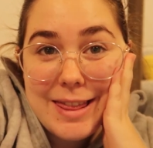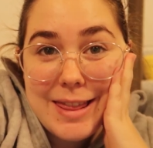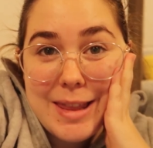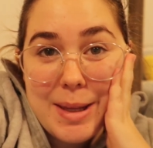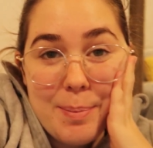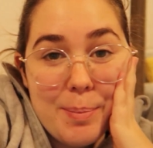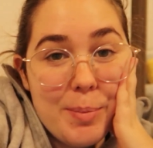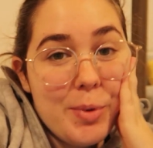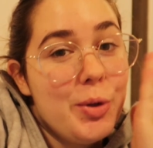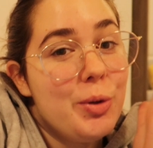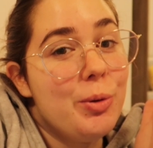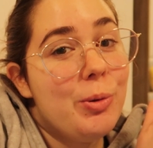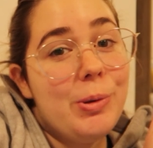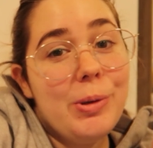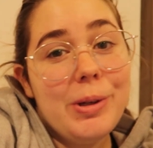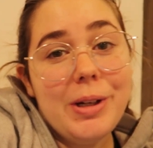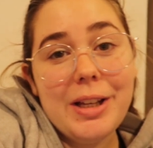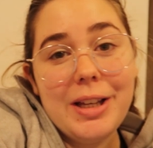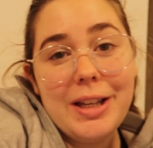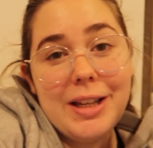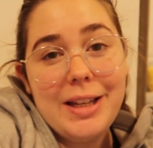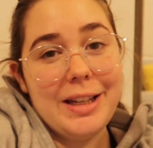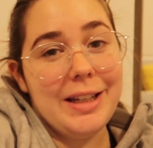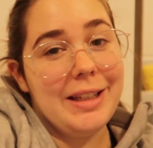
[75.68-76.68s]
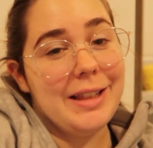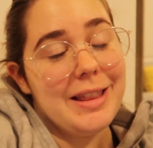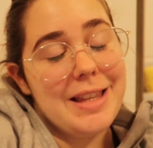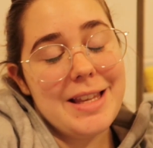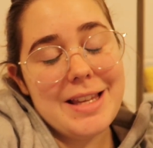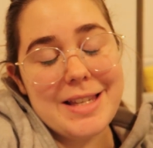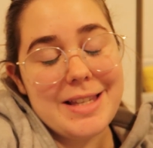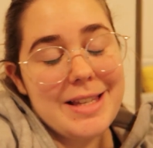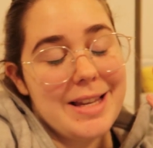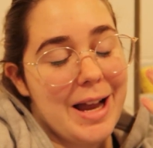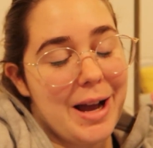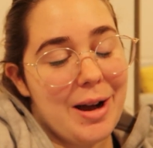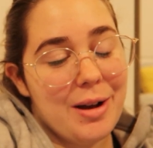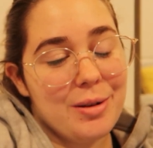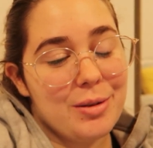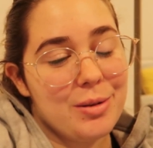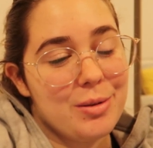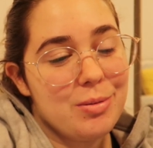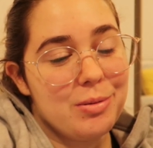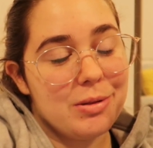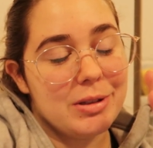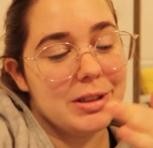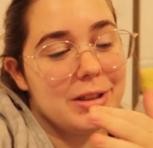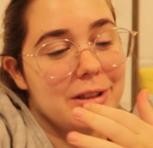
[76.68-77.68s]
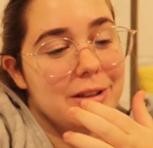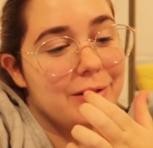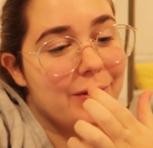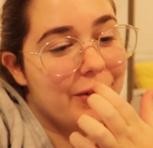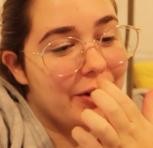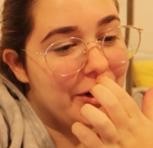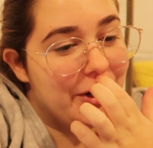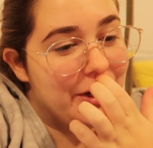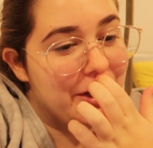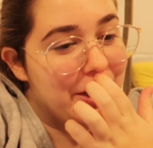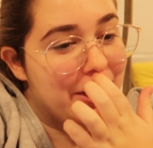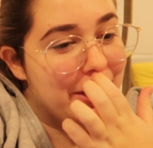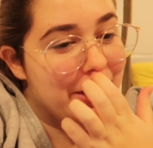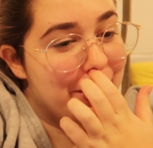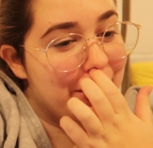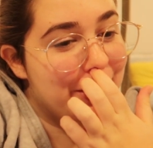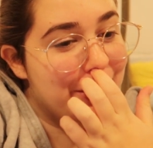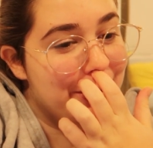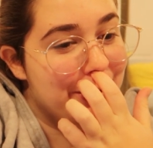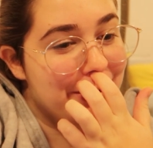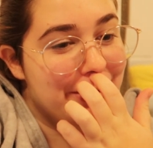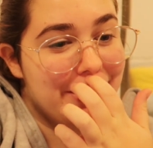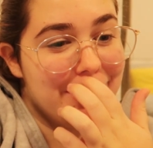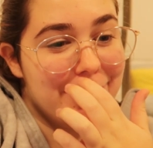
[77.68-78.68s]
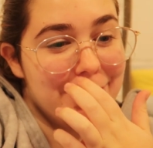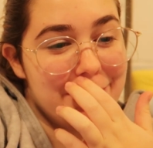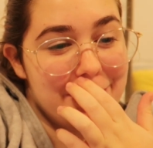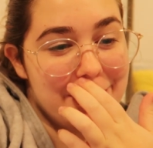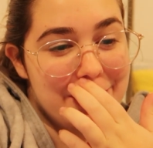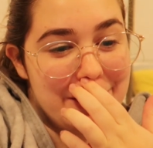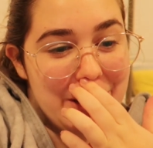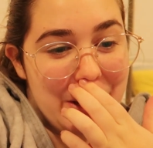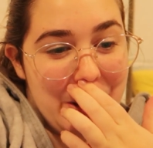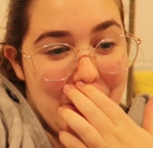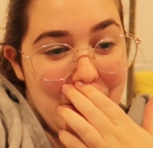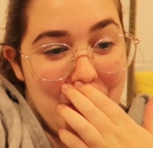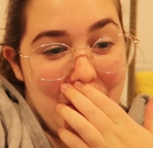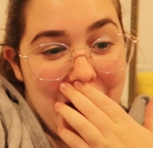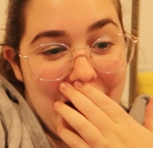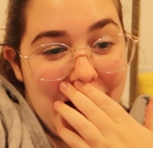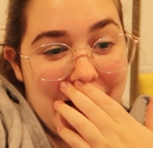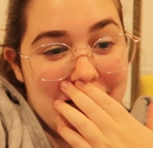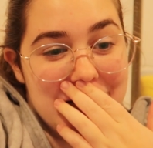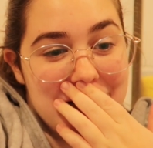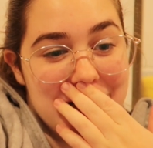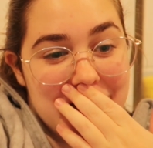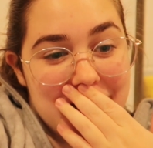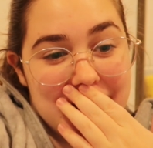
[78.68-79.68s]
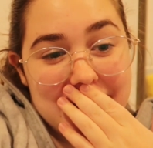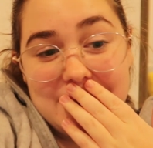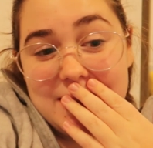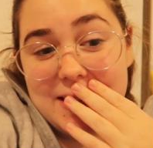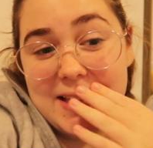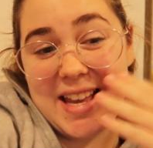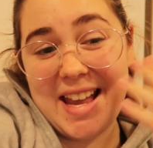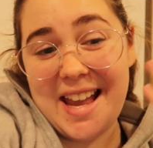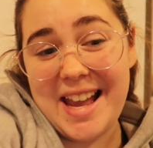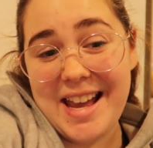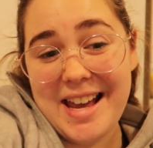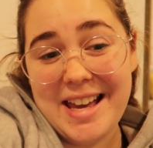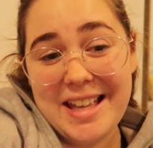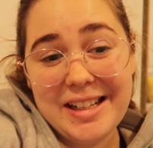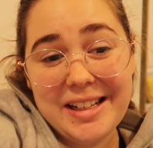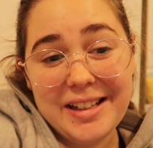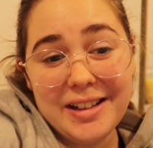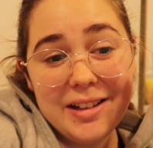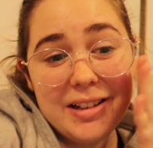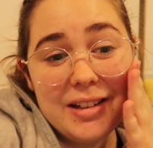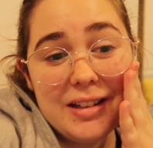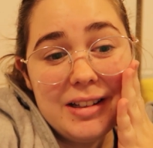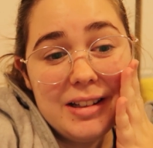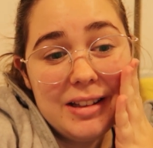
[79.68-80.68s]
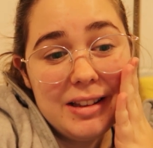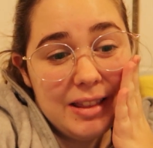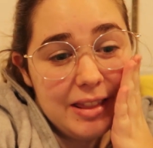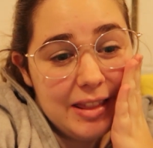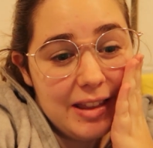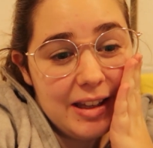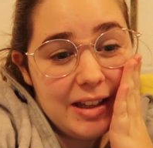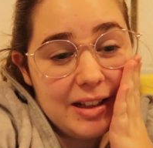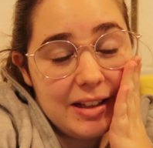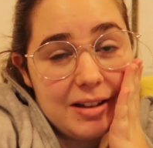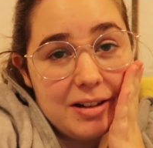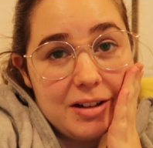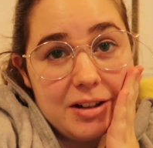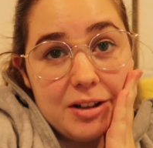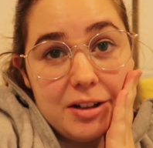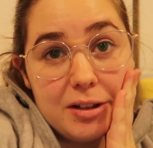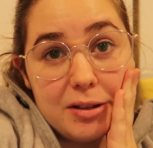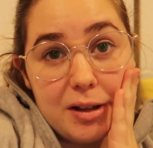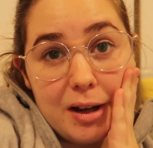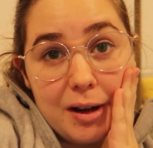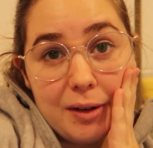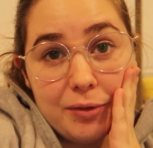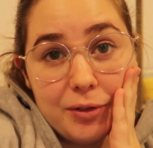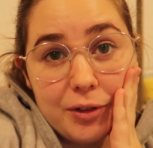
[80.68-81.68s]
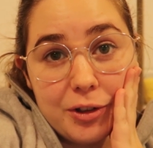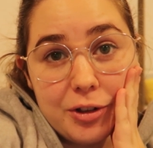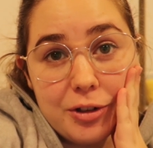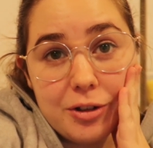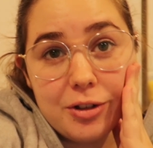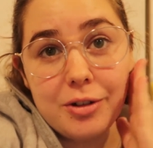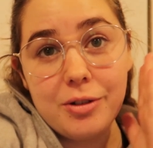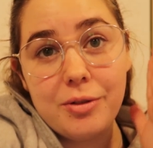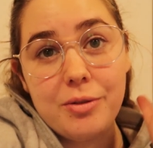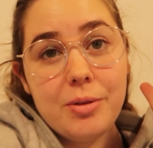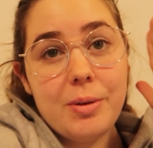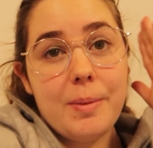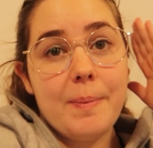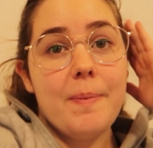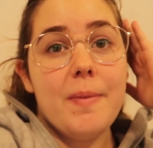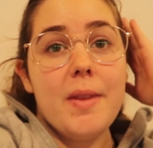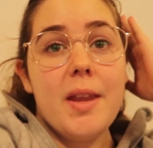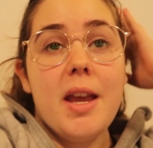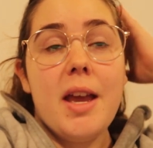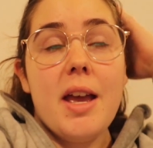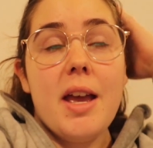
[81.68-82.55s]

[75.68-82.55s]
the mood in this house wasn't very good, so I just edited the entire afternoon.